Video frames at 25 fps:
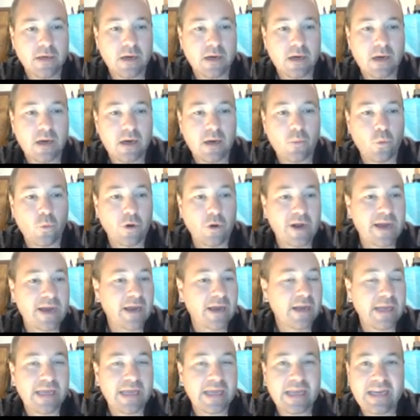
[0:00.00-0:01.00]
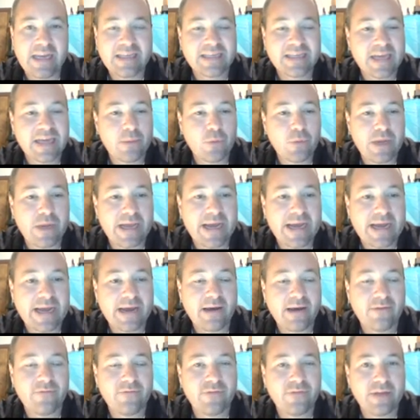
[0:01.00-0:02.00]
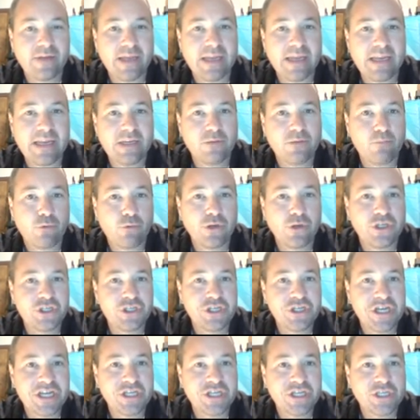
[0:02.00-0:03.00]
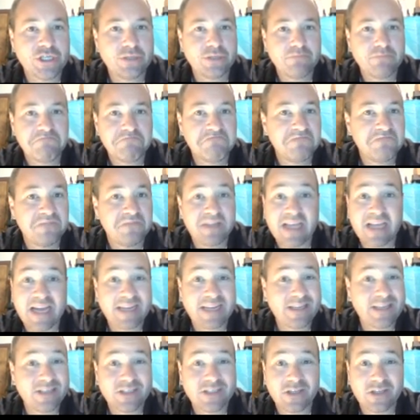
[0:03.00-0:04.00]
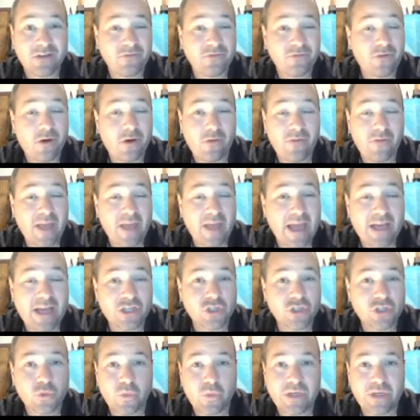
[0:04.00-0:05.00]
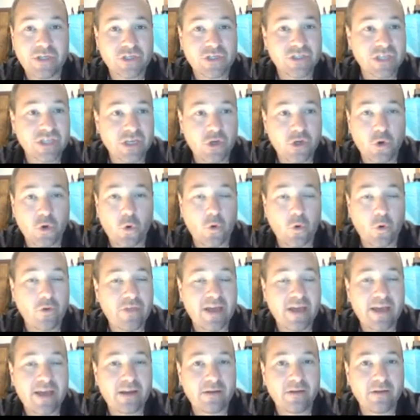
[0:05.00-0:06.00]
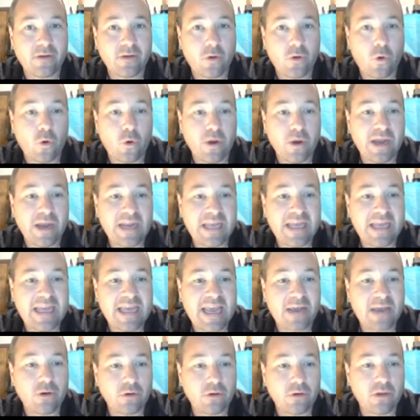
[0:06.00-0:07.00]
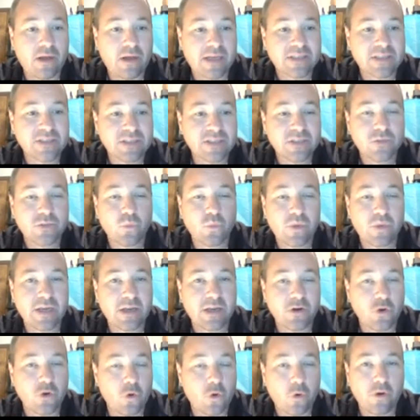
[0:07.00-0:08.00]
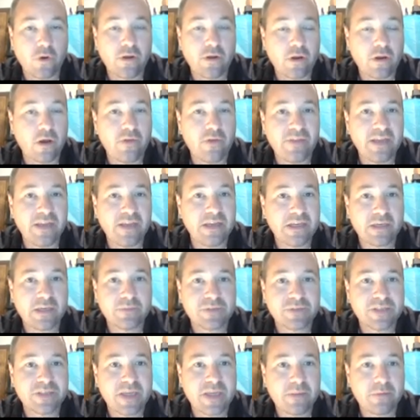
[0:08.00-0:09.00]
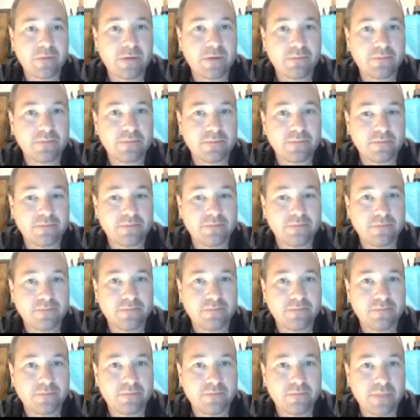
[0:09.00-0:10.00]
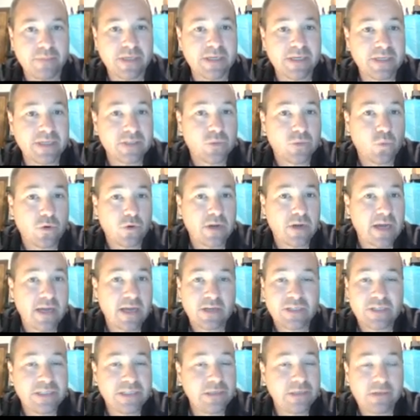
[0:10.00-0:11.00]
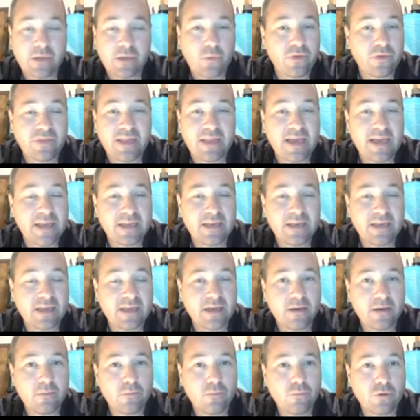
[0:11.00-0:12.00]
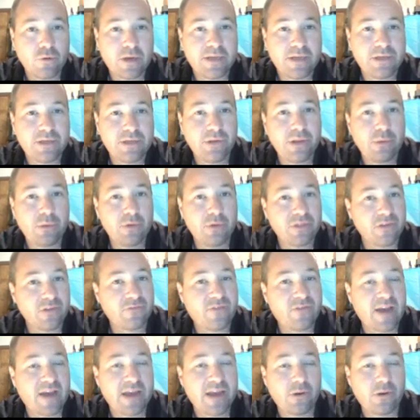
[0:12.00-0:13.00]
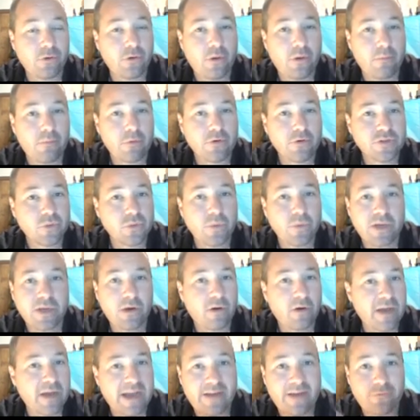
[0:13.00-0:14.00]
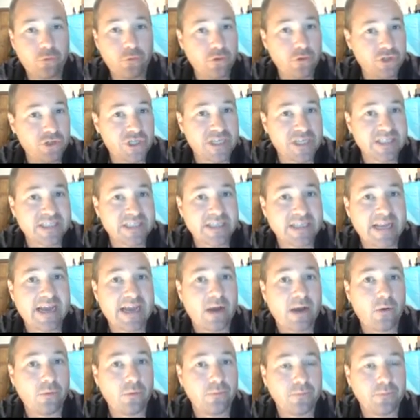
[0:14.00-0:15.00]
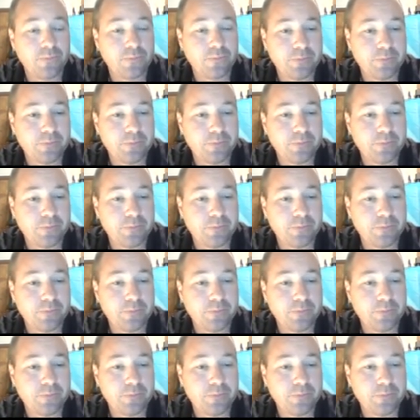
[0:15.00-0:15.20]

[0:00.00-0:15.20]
We're not gonna, anytime we have any depreciation, that doesn't involve cash, so we just ignore that, or any gain or losses, we ignore it on the income statement because we're not dealing with net income. We're not dealing with the final number, so we don't have to adjust it out.